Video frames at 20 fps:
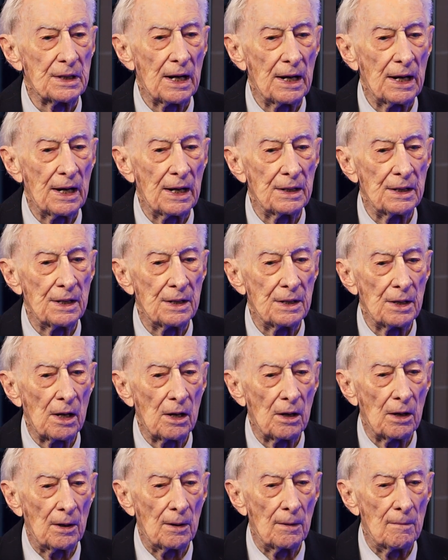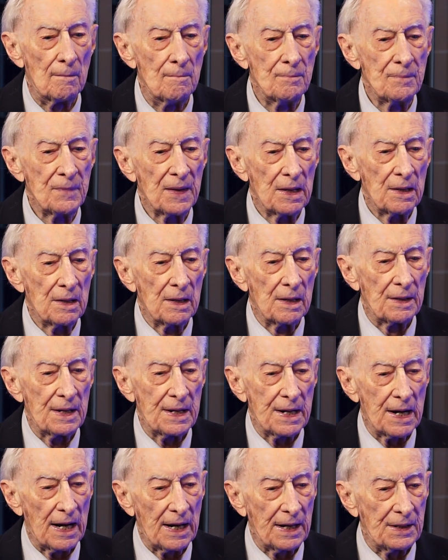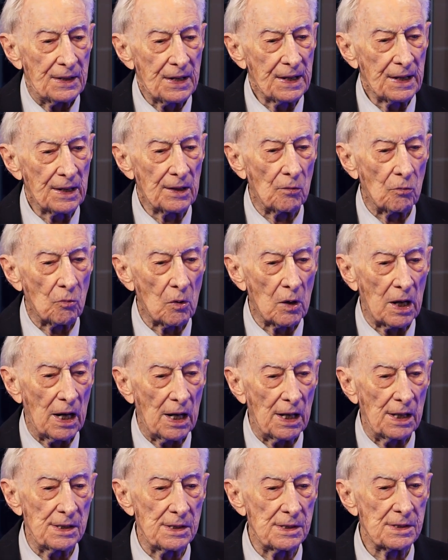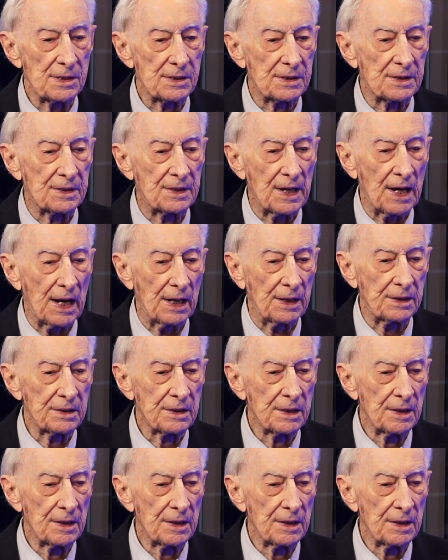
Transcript: and the idea was that